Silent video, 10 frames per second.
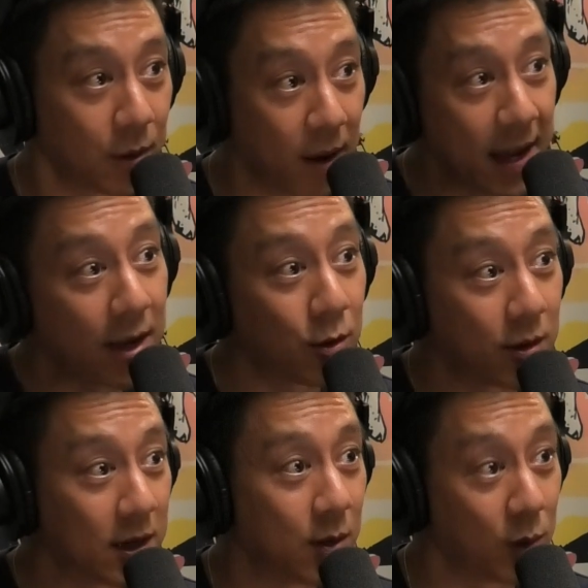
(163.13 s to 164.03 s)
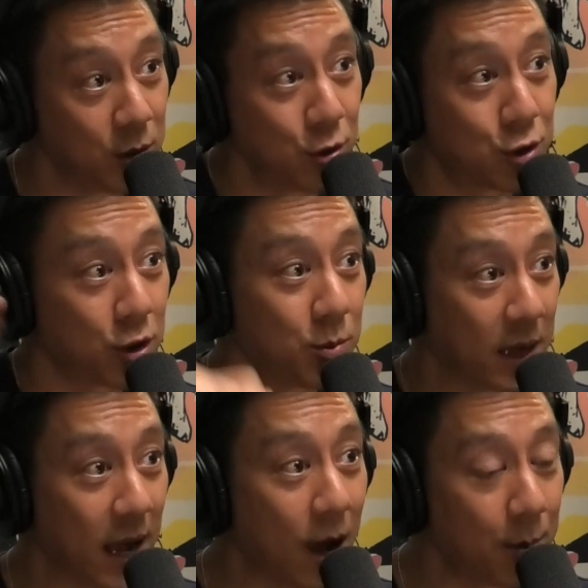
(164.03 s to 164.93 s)
you're angry when you should
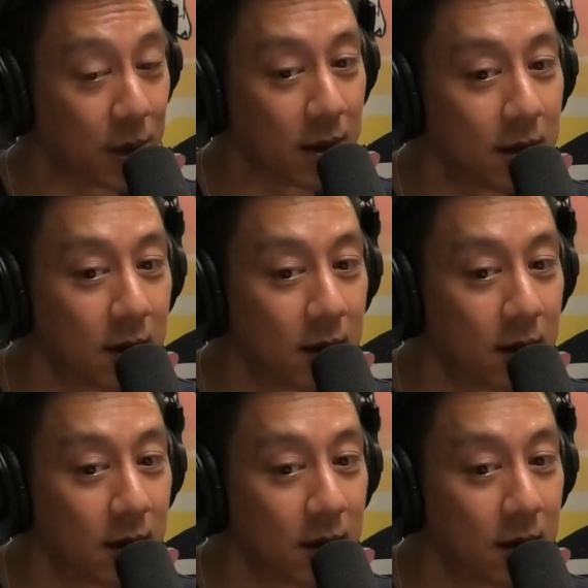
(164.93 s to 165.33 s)
be happy,